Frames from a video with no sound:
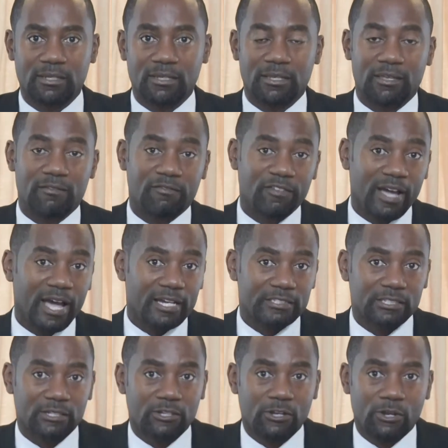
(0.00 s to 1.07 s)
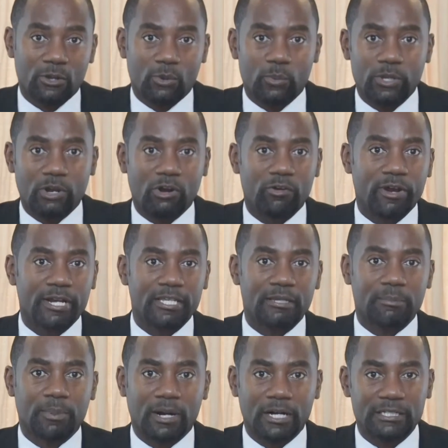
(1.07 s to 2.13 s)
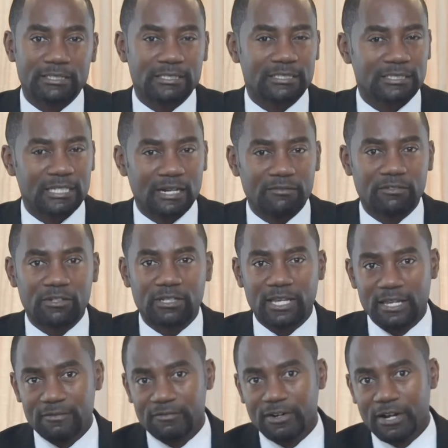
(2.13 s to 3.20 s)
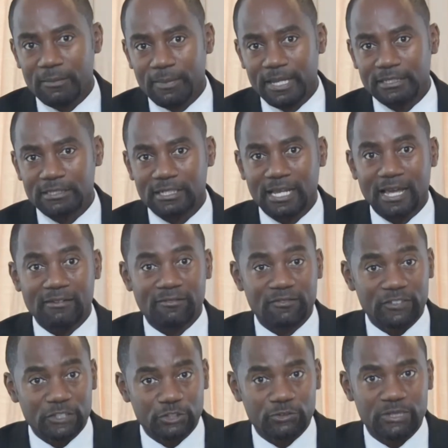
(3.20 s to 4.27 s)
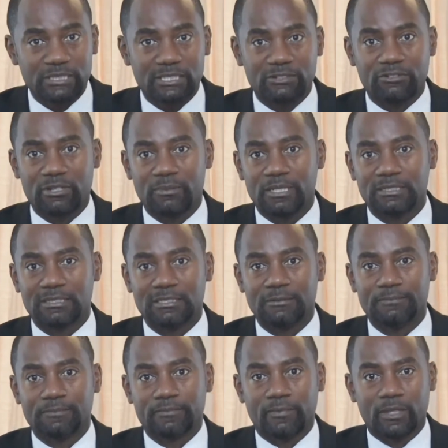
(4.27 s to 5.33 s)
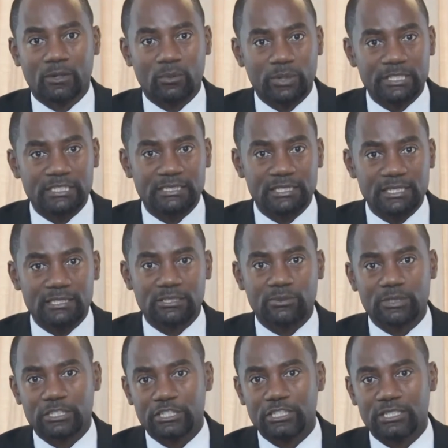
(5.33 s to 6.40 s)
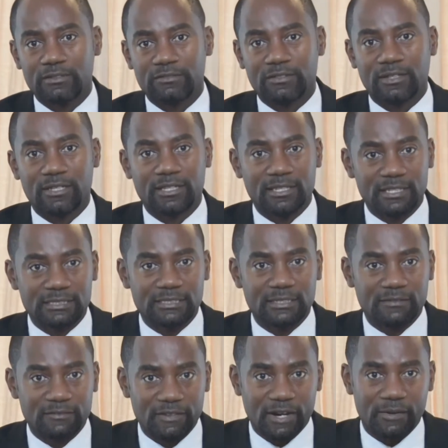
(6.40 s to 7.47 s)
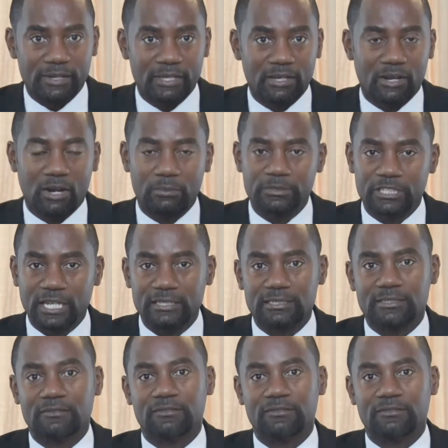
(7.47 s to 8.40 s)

In fact, we are already a party to several environmental and fisheries agreements which seek to achieve this very objective.